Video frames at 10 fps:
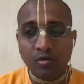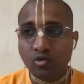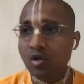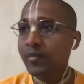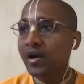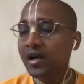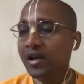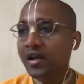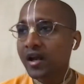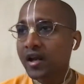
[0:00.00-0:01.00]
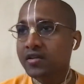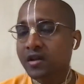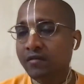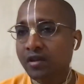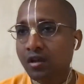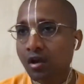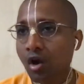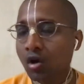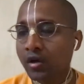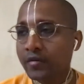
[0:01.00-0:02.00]
So immediately he arranged everything,
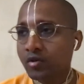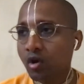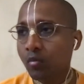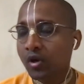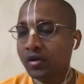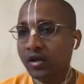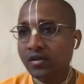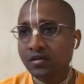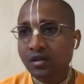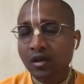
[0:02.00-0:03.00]
all kinds of opulent things.